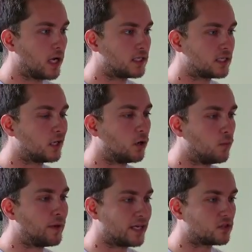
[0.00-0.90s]

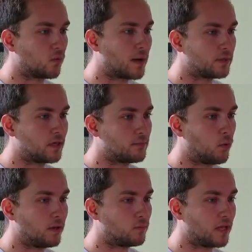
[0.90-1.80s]
skill-based weapon. At
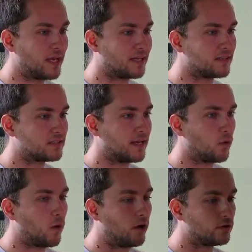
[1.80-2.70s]
point blank, it does take
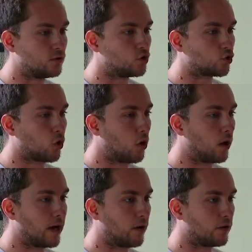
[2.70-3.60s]
a while to
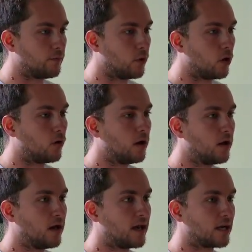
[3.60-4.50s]
draw out the bow and